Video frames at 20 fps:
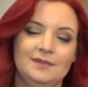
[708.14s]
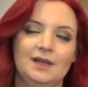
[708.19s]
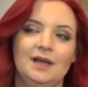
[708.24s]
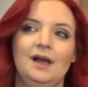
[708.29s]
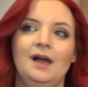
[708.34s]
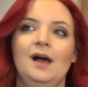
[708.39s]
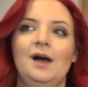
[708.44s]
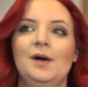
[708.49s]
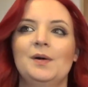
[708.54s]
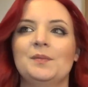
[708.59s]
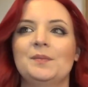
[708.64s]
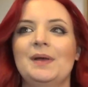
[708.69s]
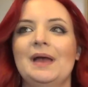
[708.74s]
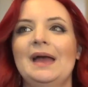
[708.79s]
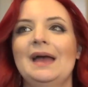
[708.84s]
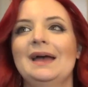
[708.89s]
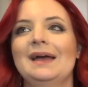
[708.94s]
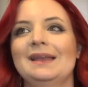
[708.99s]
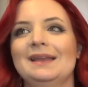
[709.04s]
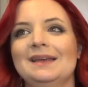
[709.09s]
Oh,
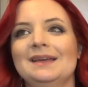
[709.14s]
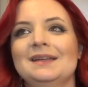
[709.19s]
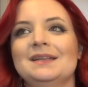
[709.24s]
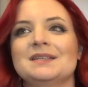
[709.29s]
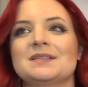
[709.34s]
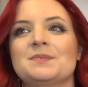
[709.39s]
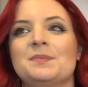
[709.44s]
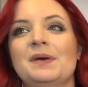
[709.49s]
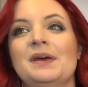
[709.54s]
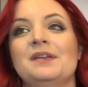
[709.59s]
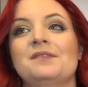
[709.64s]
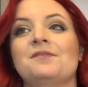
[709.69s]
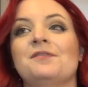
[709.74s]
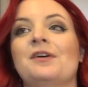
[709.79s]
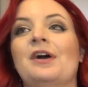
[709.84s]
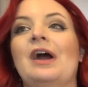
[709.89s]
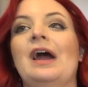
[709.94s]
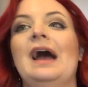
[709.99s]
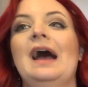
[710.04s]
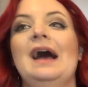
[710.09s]
man. It has been
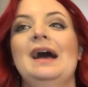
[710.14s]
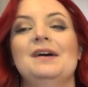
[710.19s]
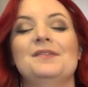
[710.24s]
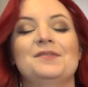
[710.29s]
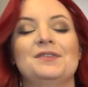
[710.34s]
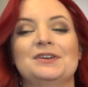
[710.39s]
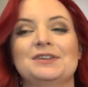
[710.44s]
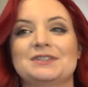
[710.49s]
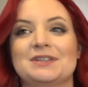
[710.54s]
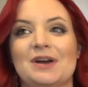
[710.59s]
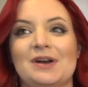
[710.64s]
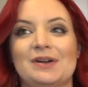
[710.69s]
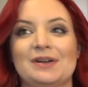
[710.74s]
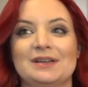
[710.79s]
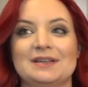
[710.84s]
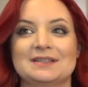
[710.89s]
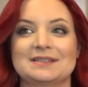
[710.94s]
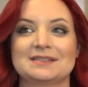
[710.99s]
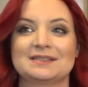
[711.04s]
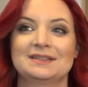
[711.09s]
forever,
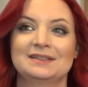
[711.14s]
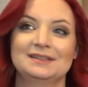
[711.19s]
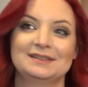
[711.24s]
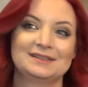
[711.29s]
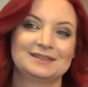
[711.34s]
TARDIS.